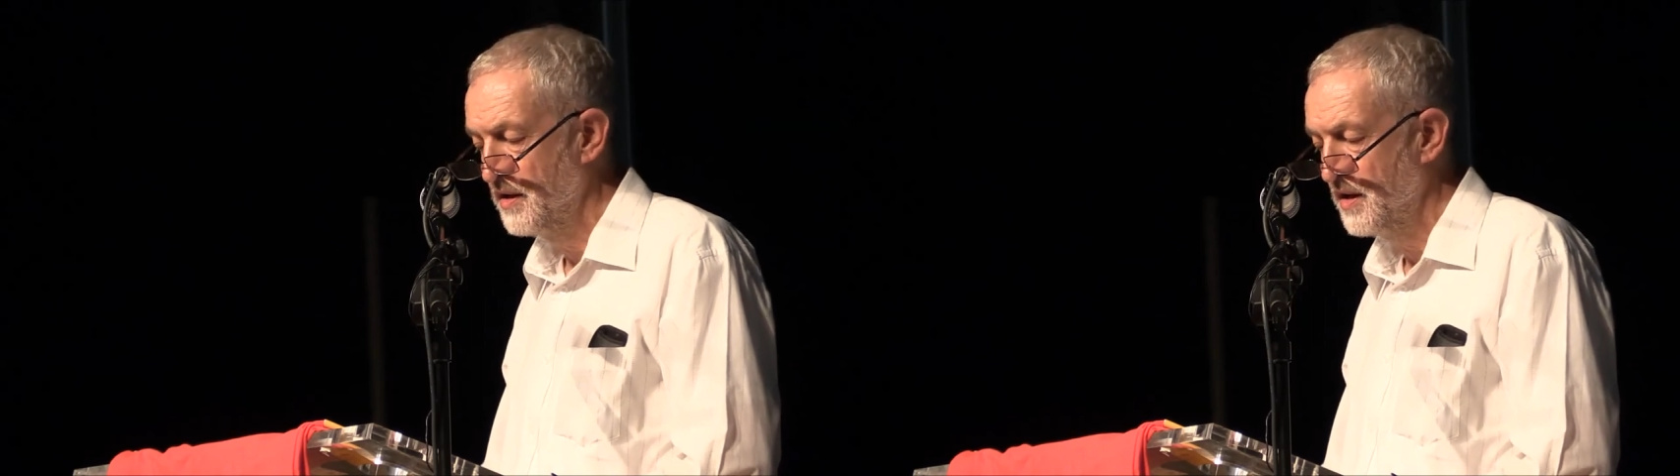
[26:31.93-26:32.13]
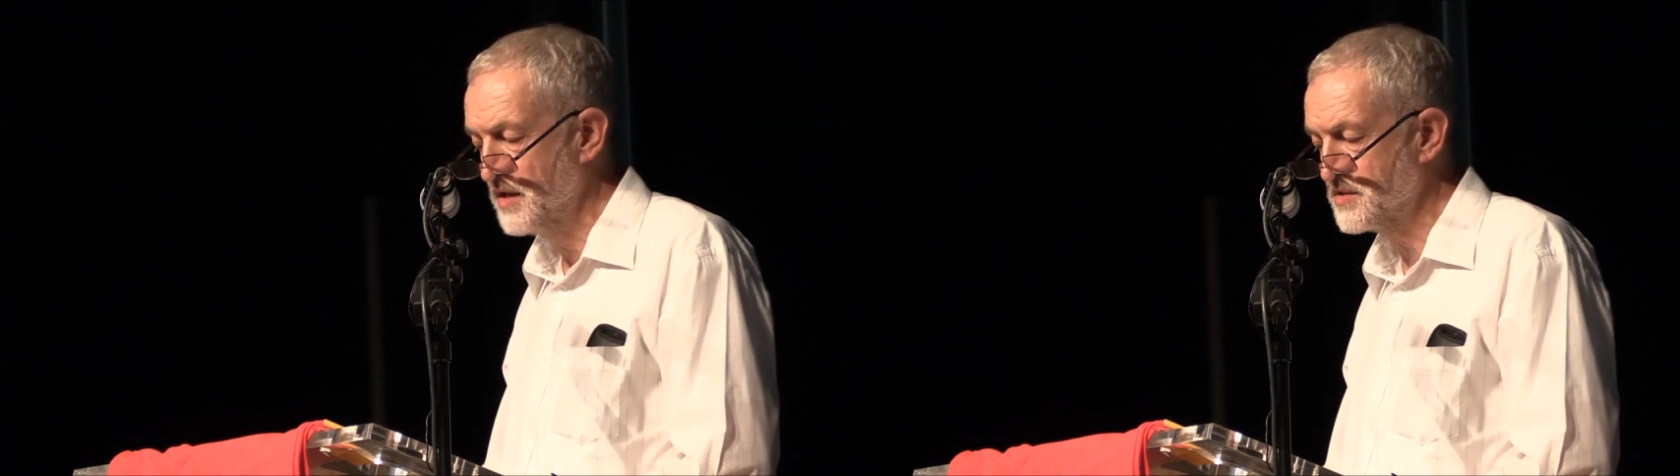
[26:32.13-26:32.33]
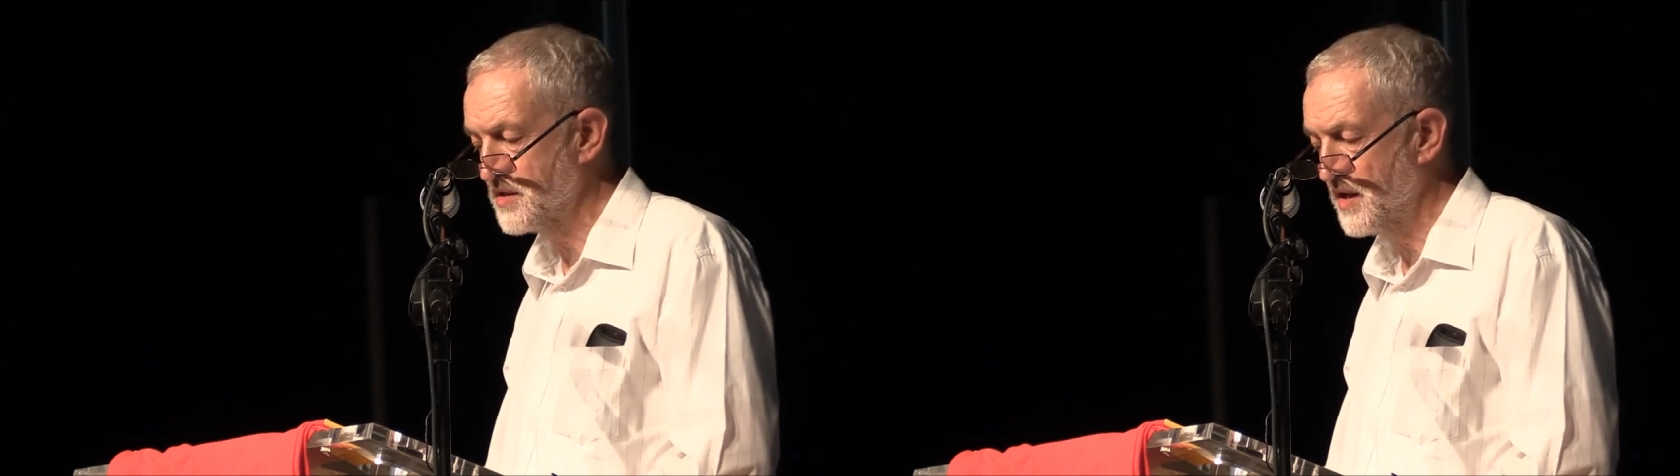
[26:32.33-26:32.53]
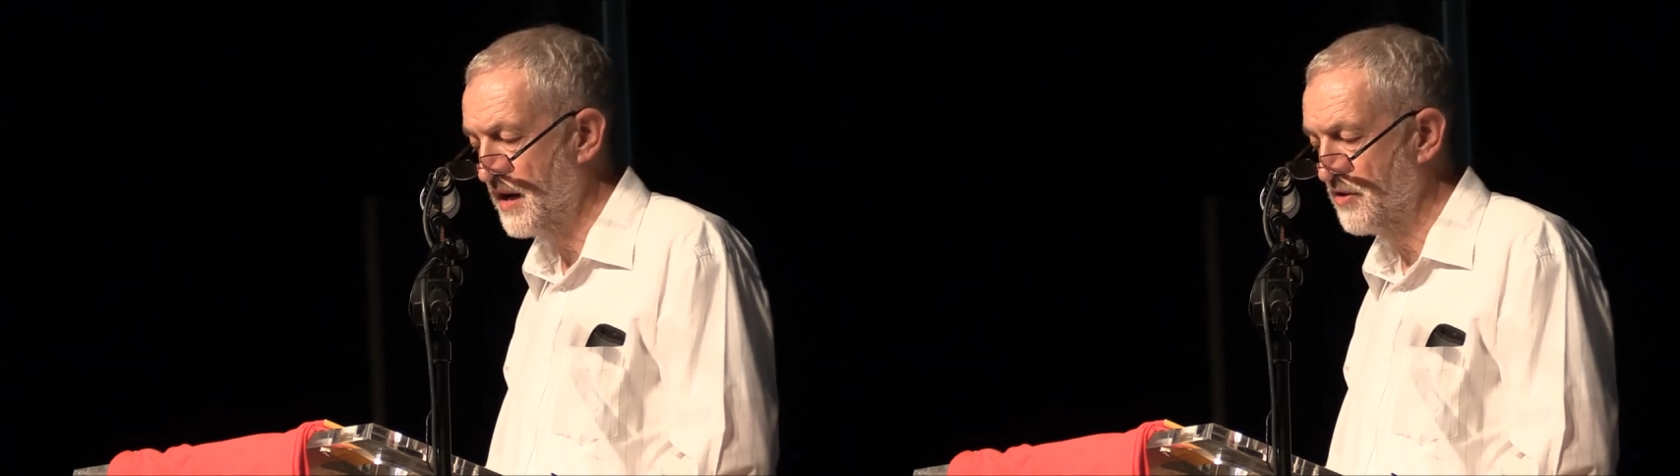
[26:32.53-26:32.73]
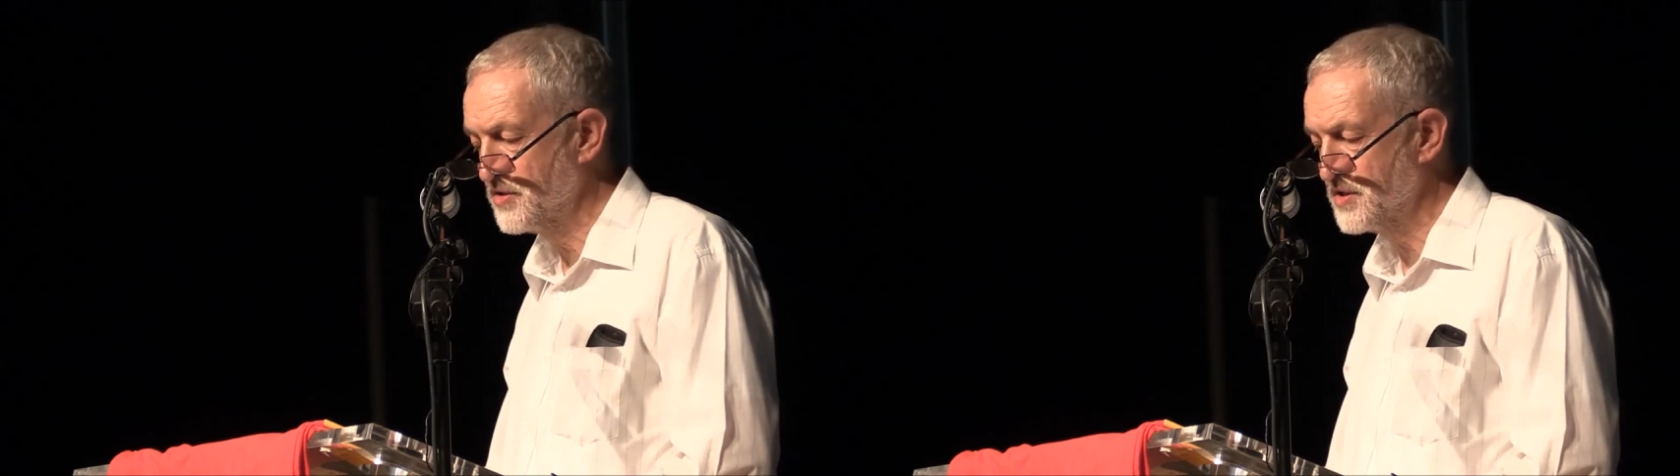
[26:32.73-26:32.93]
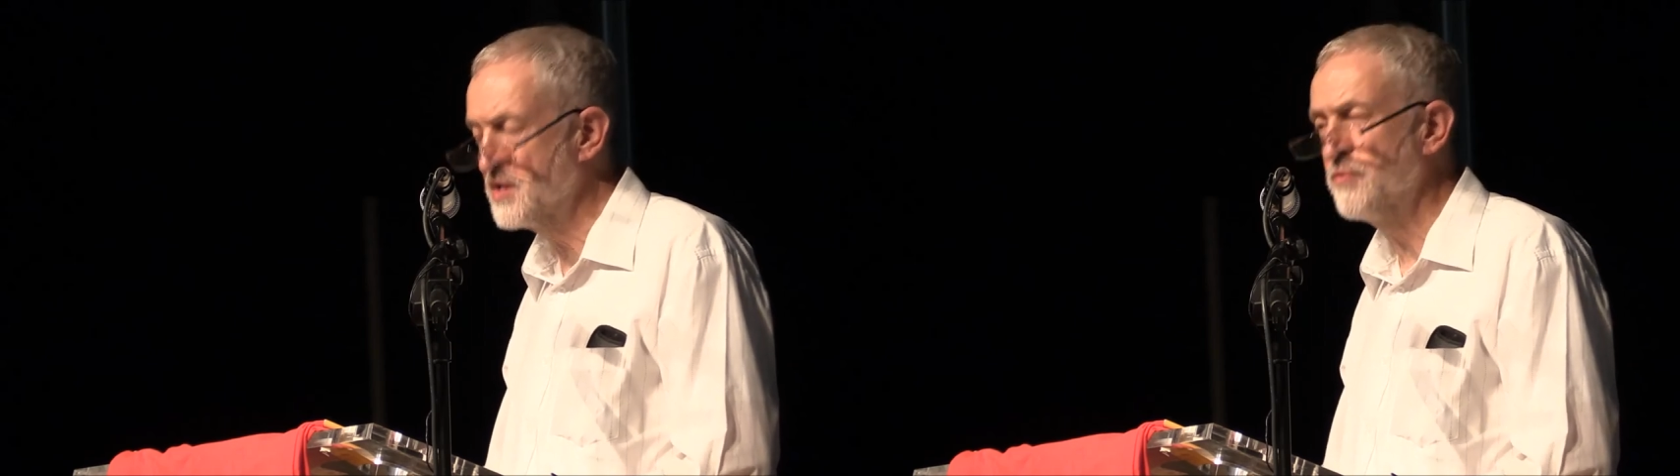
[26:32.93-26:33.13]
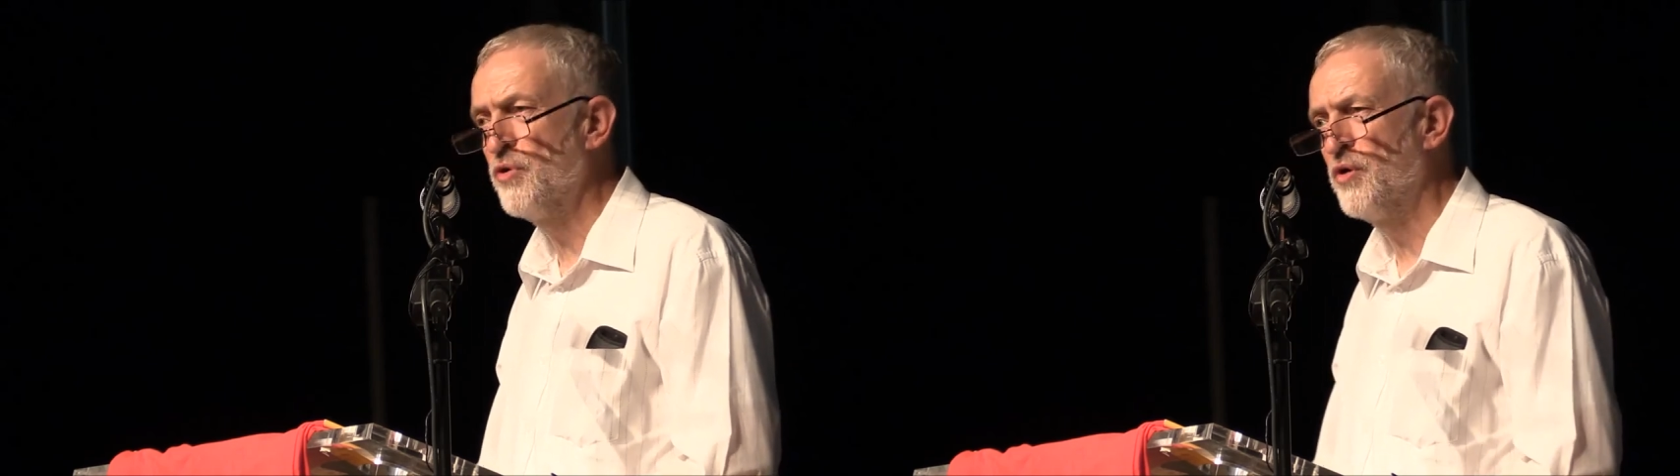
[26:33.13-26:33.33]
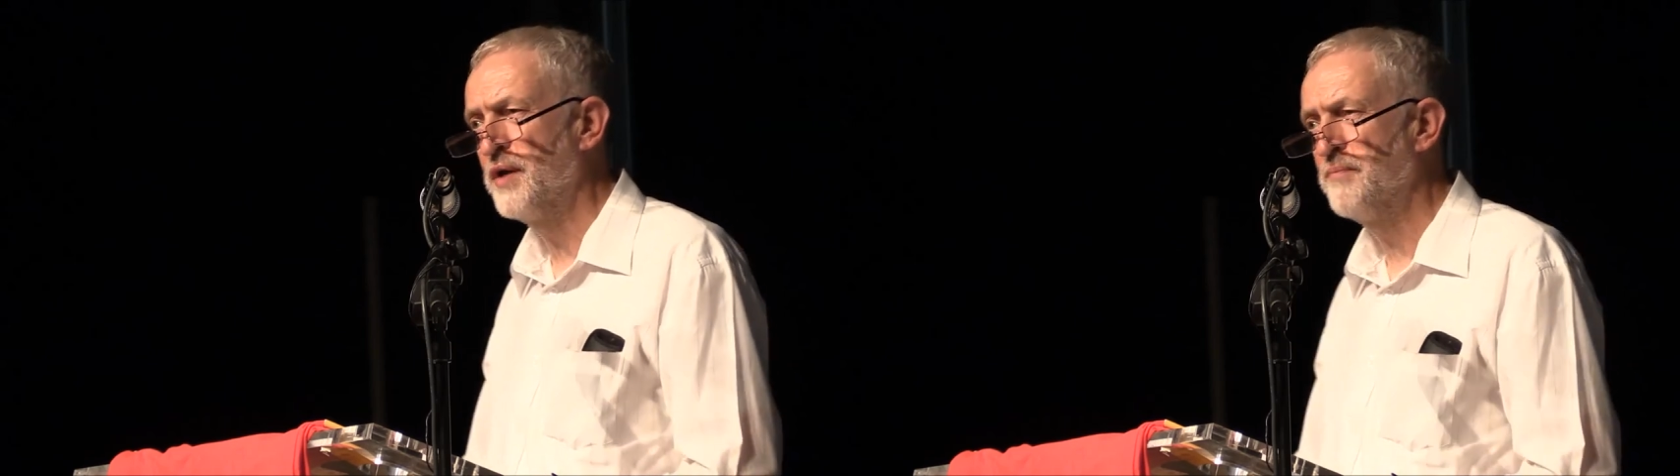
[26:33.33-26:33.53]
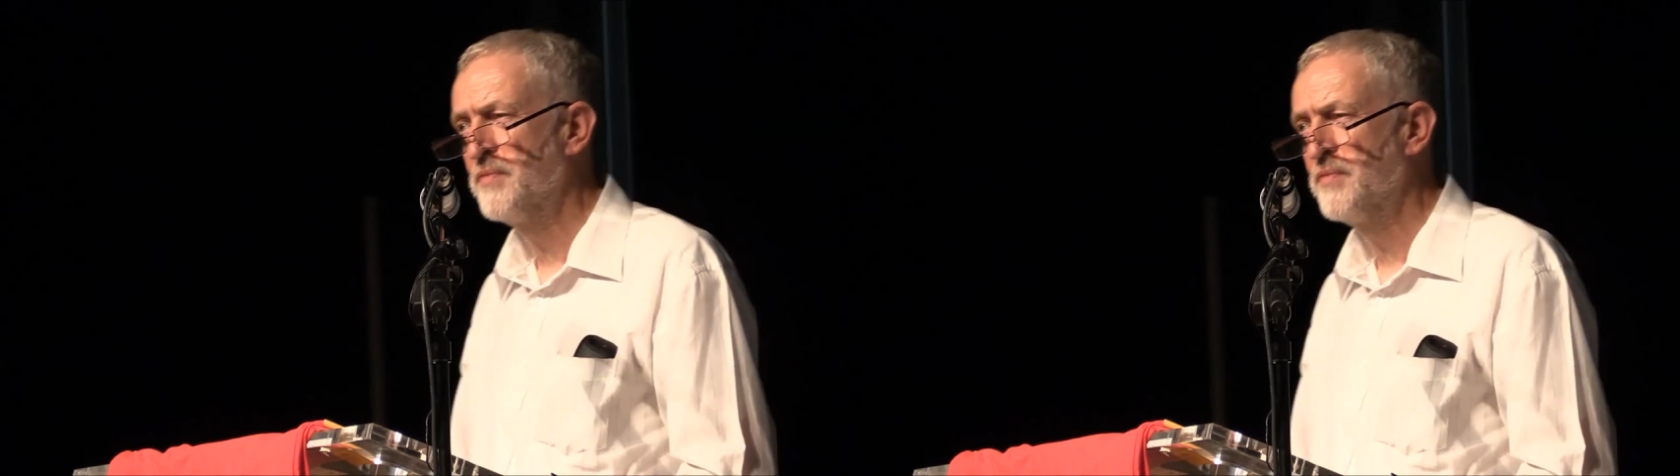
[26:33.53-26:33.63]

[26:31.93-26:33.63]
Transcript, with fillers: is Arundhati Roy.